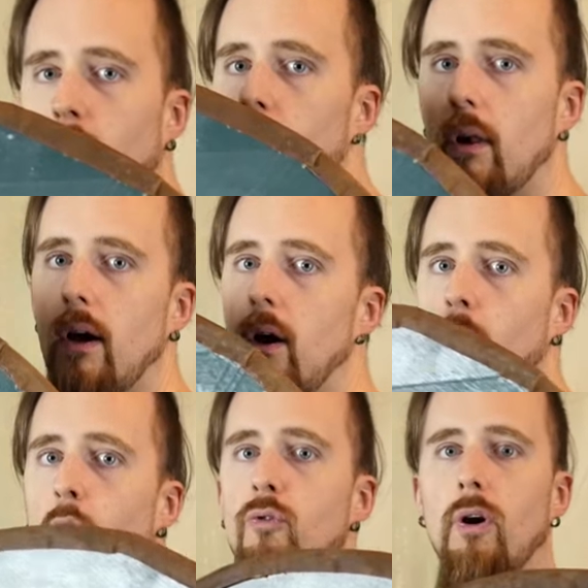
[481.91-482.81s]
all
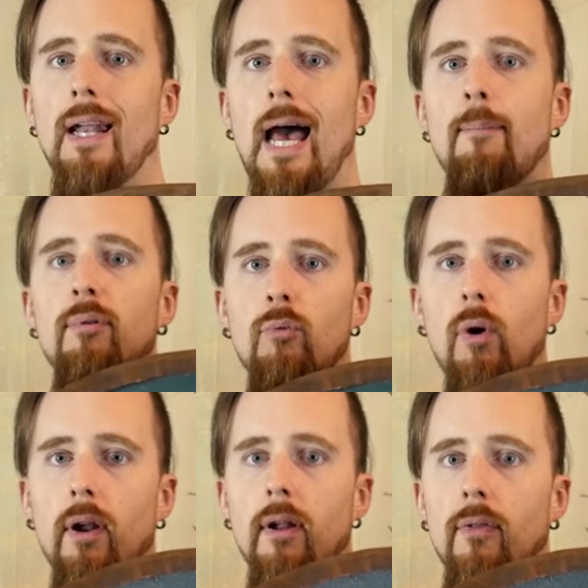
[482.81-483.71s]
overlap
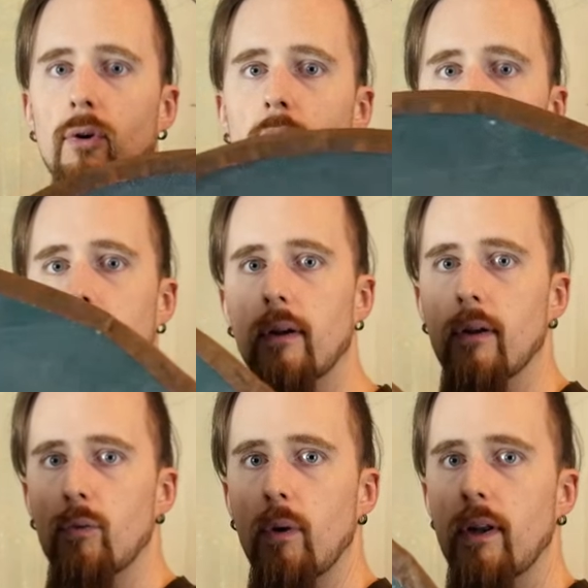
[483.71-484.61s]
one another.
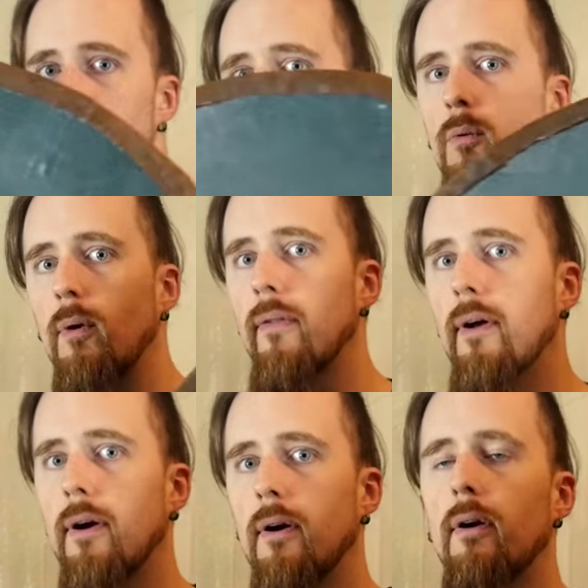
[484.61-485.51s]
There's one here, one
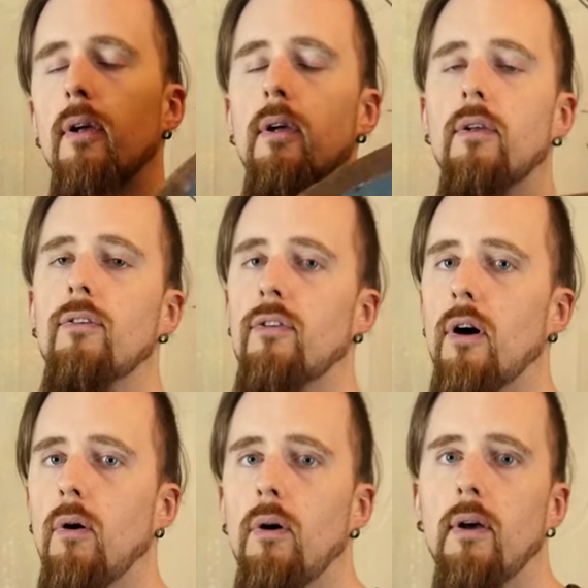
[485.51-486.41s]
there.
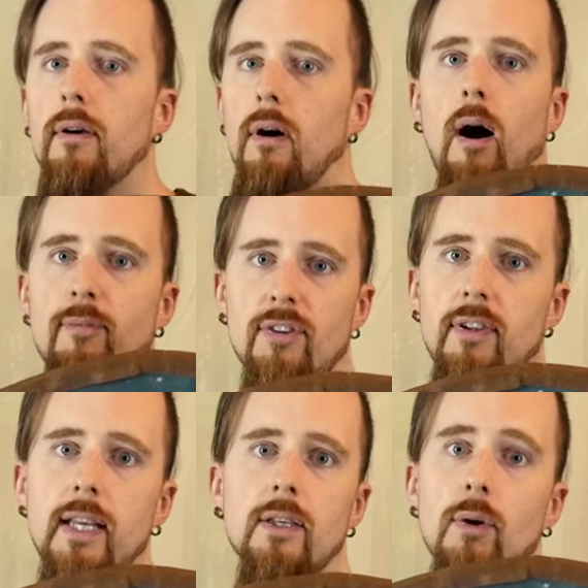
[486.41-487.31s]
So
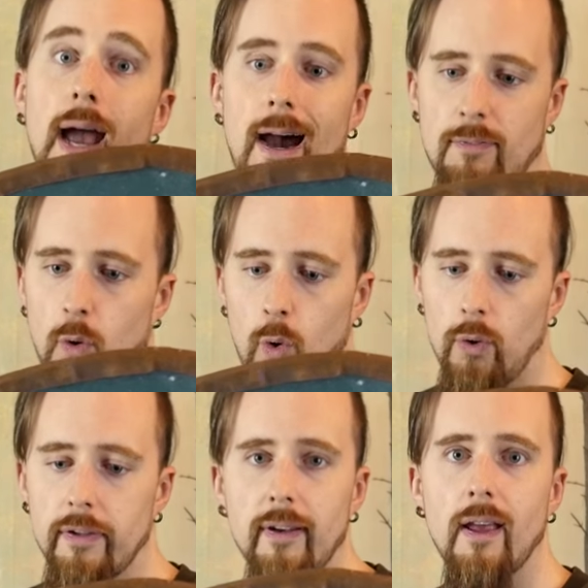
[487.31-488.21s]
obviously you have to
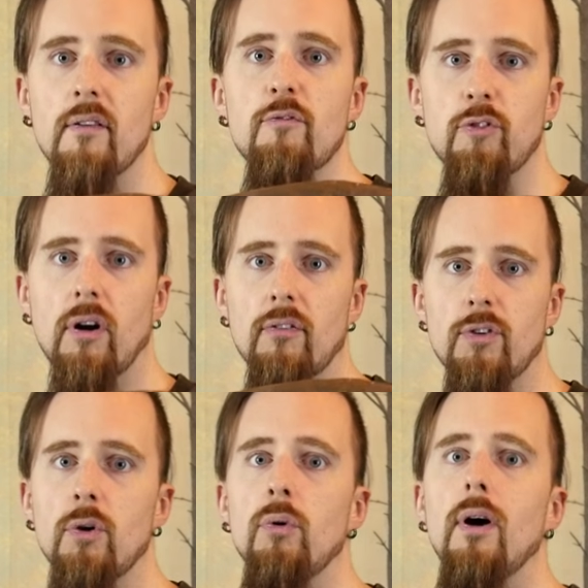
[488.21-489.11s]
hold it in front of
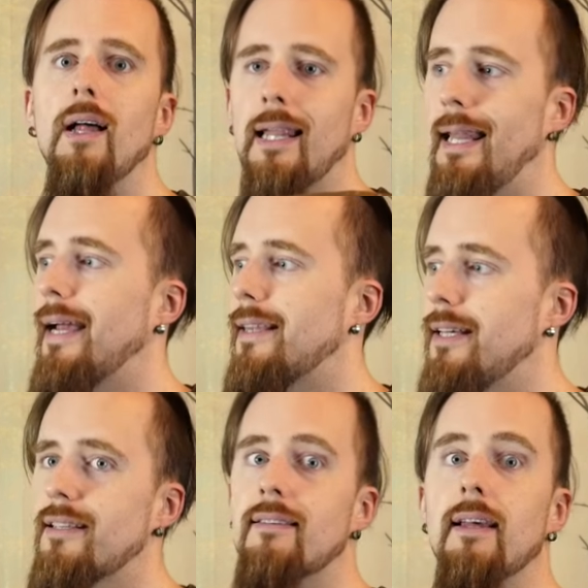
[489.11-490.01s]
you like
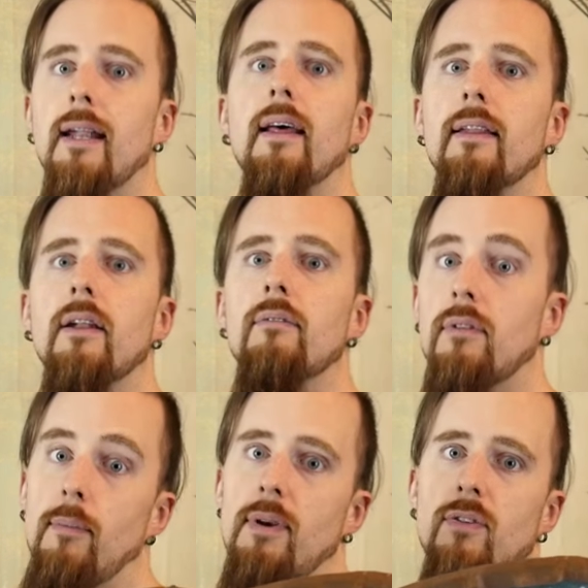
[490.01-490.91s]
this then, and then
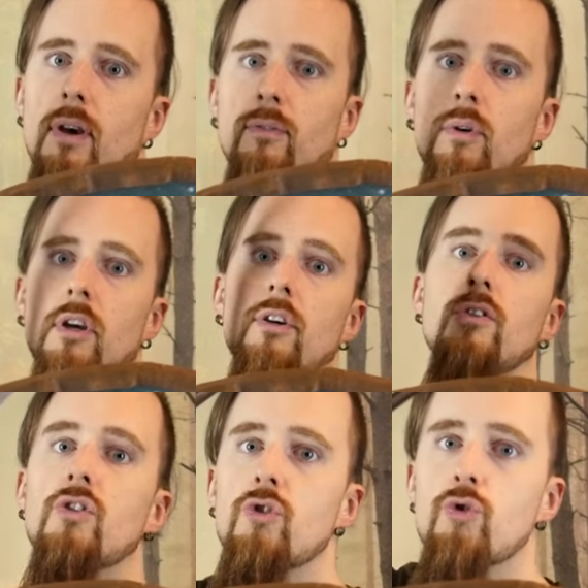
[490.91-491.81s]
that means you have to
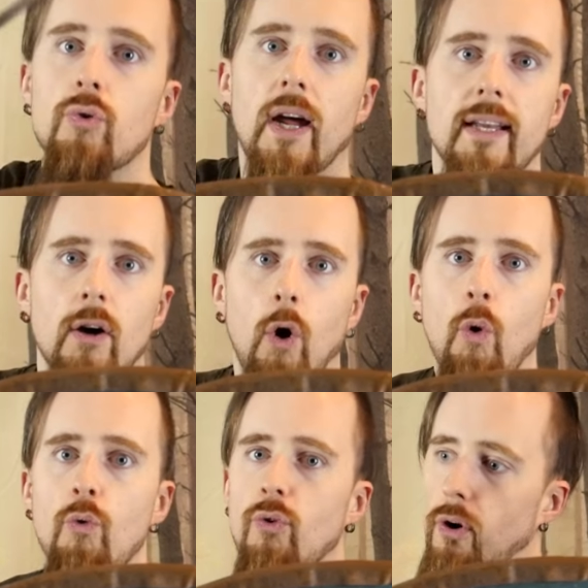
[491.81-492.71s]
strike
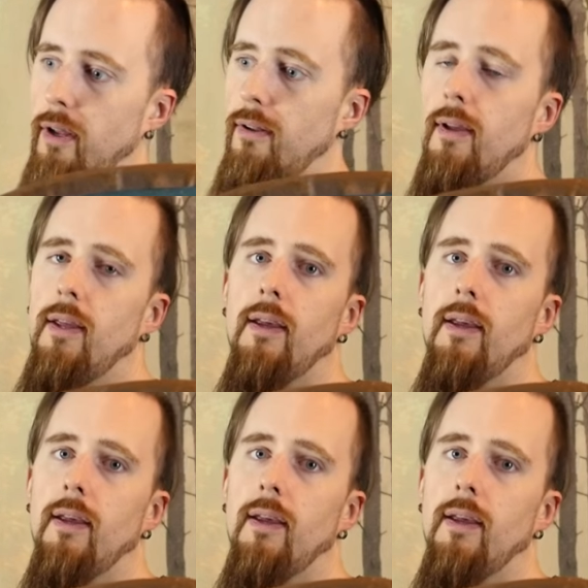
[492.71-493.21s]
over it